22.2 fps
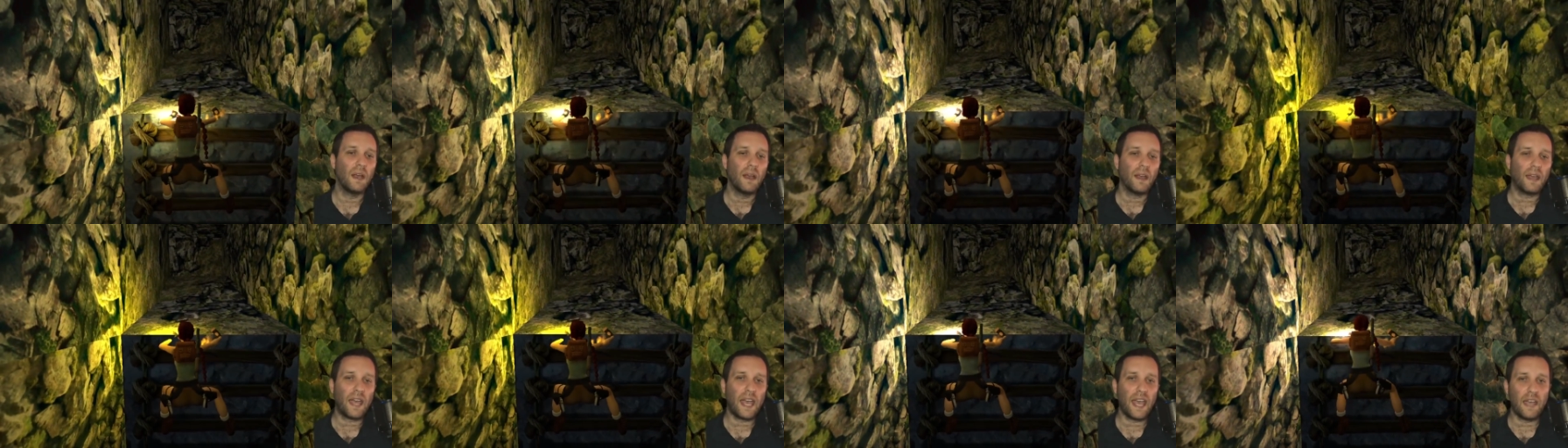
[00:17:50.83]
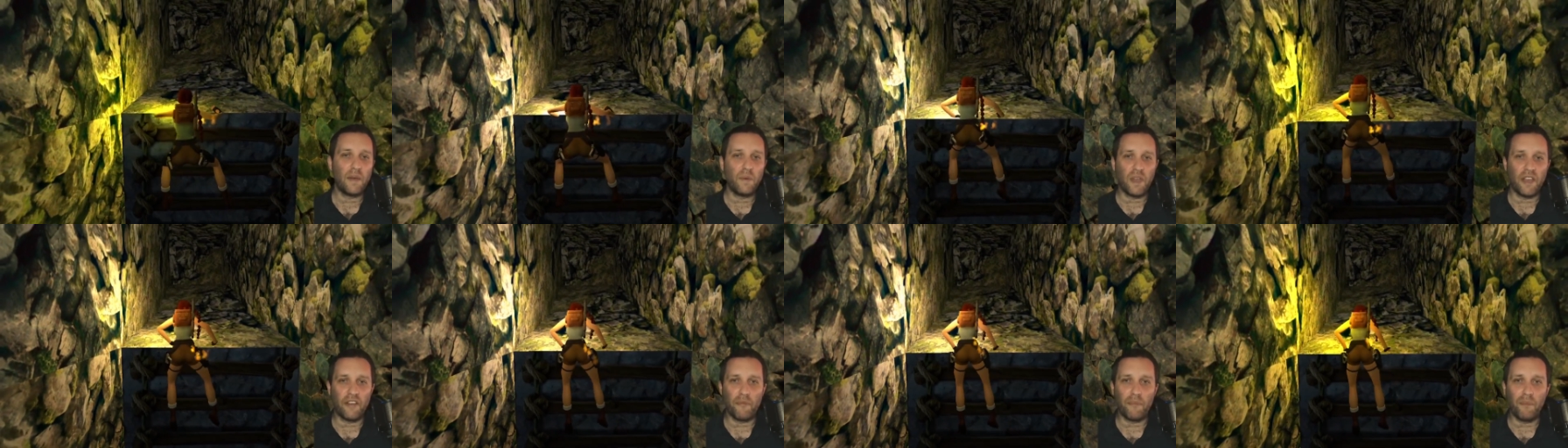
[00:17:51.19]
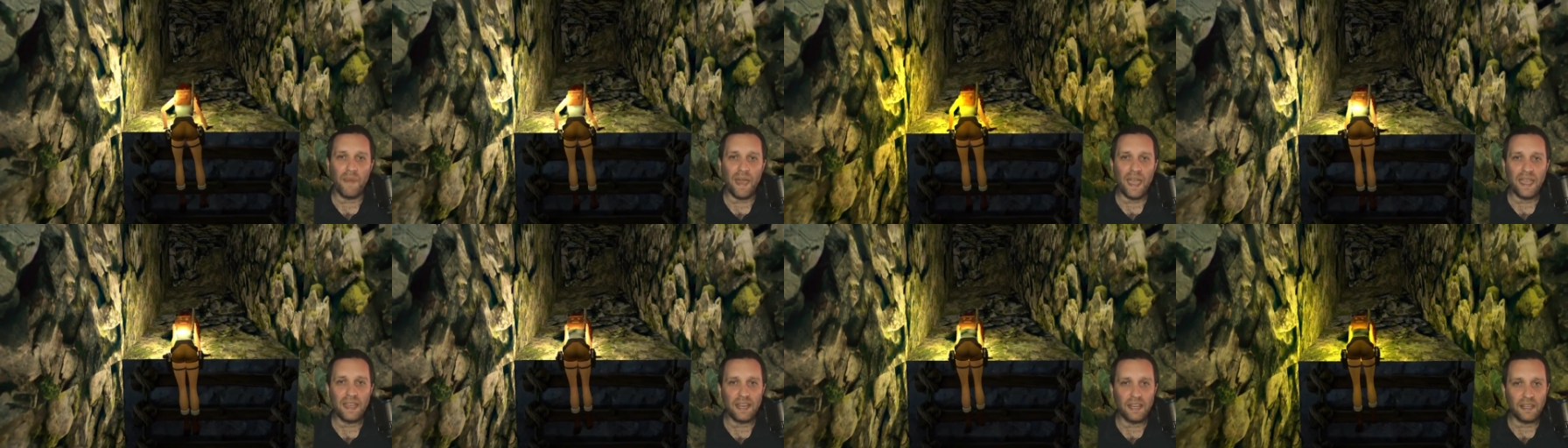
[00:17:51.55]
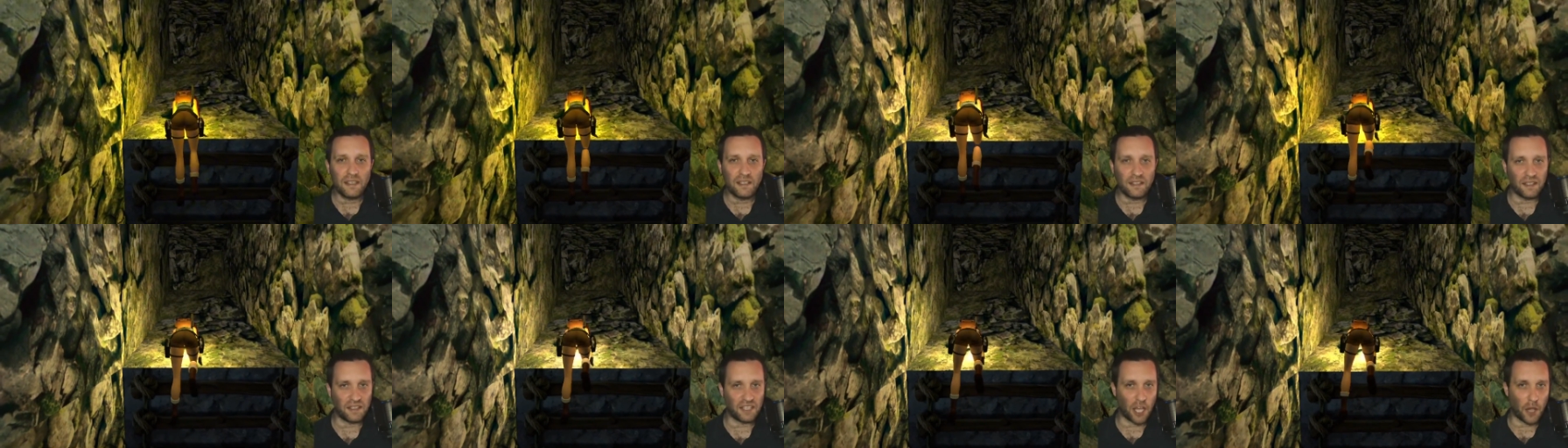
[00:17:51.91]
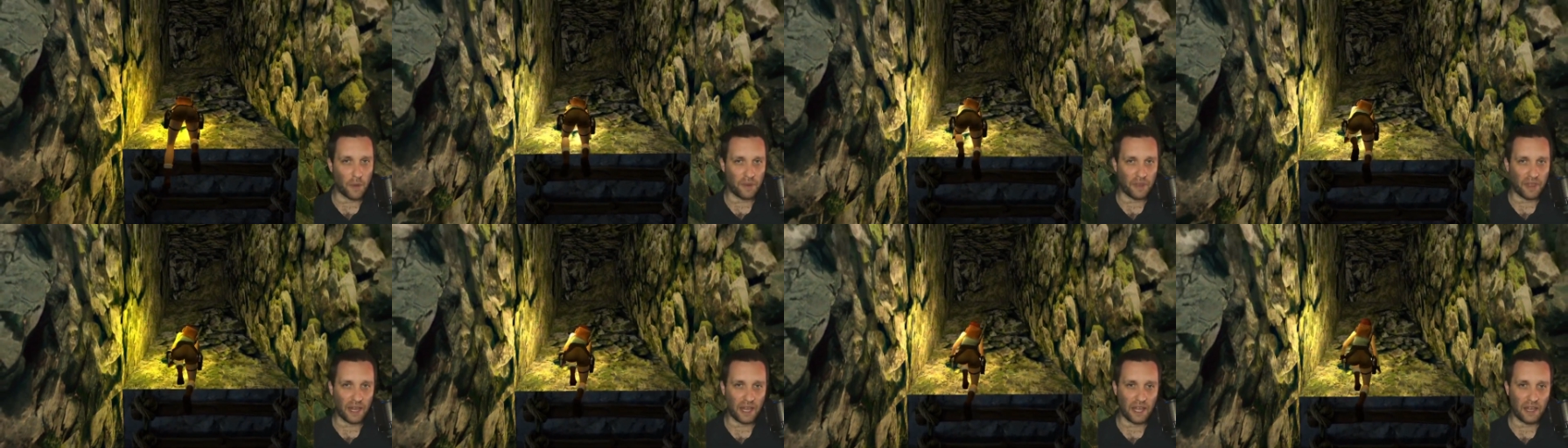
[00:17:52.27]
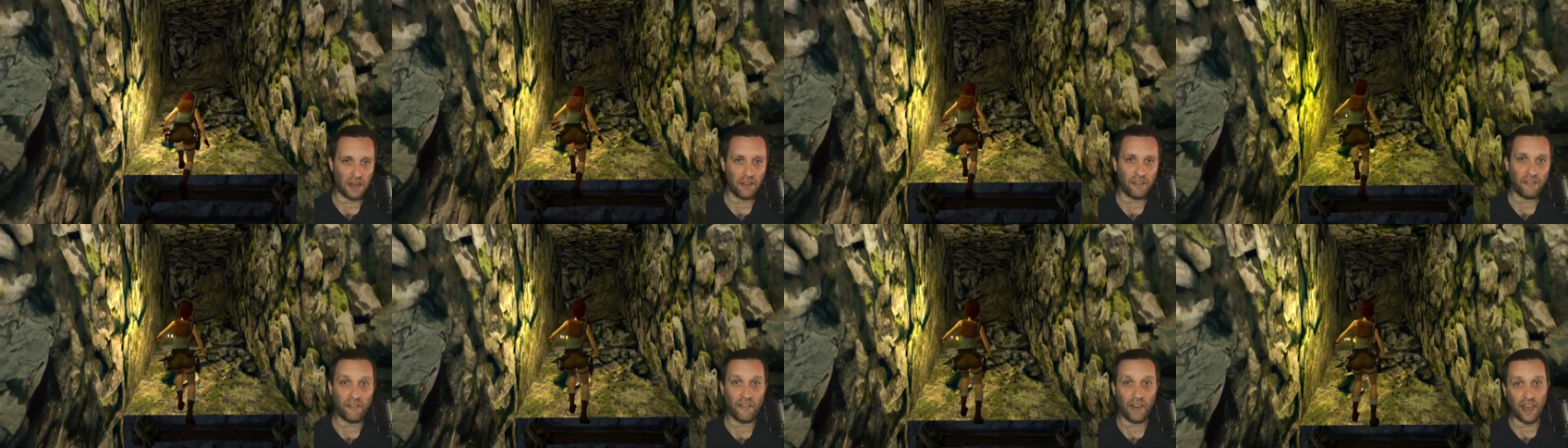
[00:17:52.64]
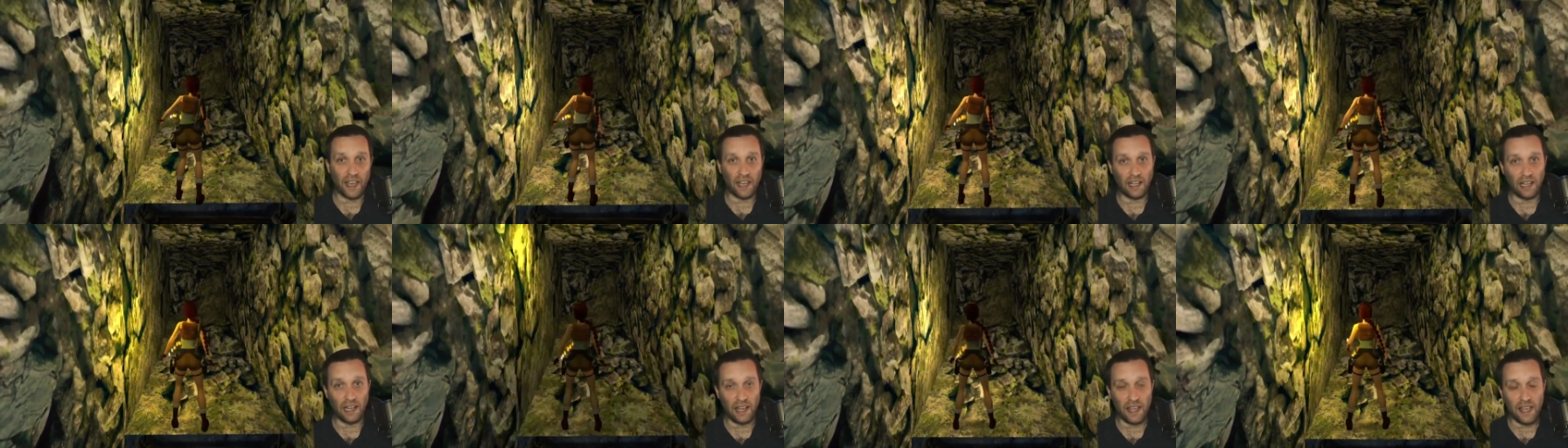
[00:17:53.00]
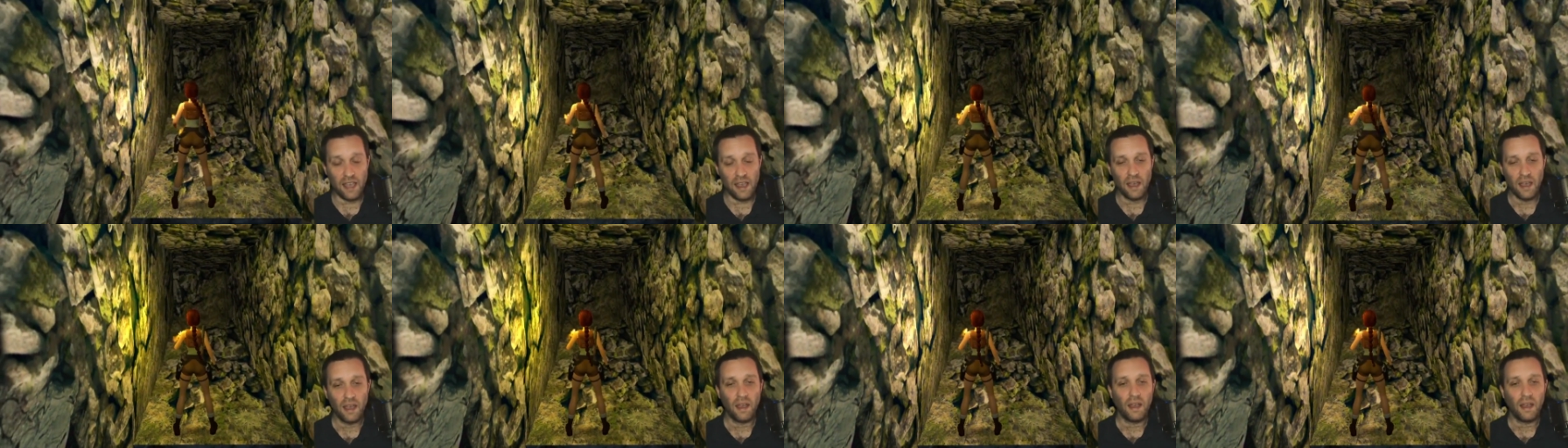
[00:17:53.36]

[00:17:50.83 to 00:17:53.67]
Hey, we have made it to the top of the ladder, finally.